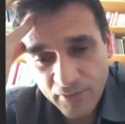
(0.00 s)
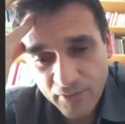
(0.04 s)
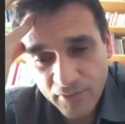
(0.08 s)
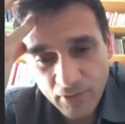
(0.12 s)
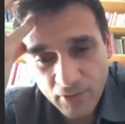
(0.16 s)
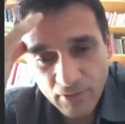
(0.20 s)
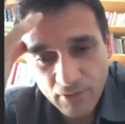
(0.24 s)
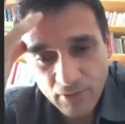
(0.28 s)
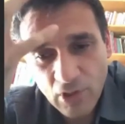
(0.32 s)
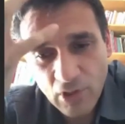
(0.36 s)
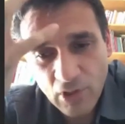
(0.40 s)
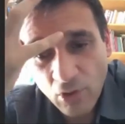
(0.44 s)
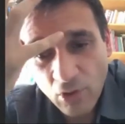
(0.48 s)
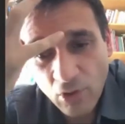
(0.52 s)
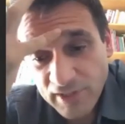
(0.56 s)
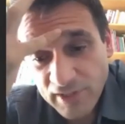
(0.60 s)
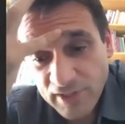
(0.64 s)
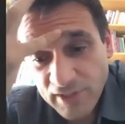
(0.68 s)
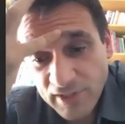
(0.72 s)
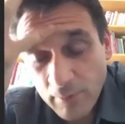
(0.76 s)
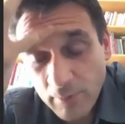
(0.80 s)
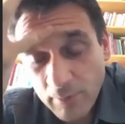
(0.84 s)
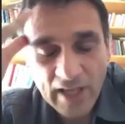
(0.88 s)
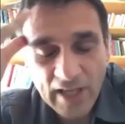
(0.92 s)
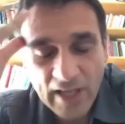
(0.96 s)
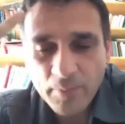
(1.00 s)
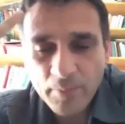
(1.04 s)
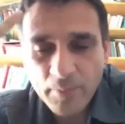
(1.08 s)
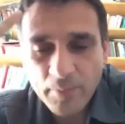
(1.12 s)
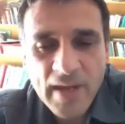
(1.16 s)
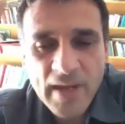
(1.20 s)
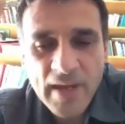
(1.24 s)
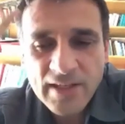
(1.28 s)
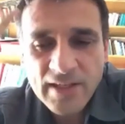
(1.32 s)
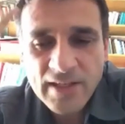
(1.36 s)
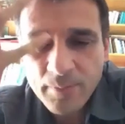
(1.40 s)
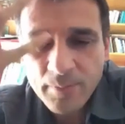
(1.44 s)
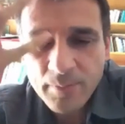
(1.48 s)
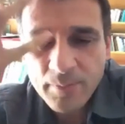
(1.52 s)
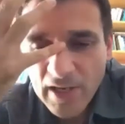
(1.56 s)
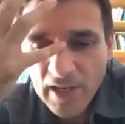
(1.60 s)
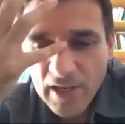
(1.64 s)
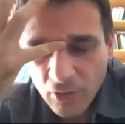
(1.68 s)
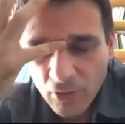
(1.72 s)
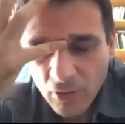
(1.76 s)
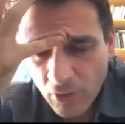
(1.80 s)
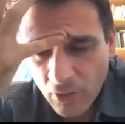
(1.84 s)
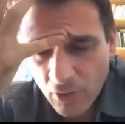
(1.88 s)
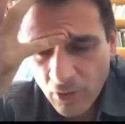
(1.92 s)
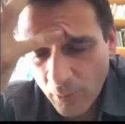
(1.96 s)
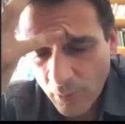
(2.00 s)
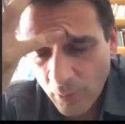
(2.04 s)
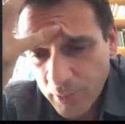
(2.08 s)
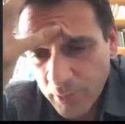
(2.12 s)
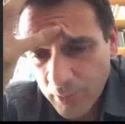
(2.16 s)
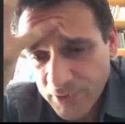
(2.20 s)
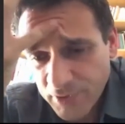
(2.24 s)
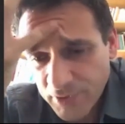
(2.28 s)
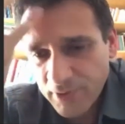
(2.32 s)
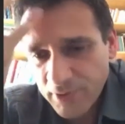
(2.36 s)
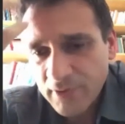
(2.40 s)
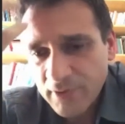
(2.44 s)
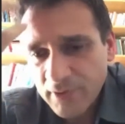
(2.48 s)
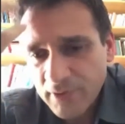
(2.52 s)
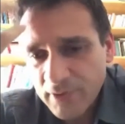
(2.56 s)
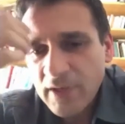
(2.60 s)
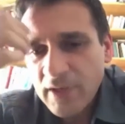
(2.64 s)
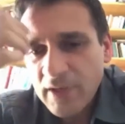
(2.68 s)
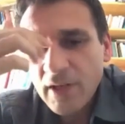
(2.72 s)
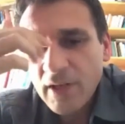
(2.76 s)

for a long time, like many Baroque composers,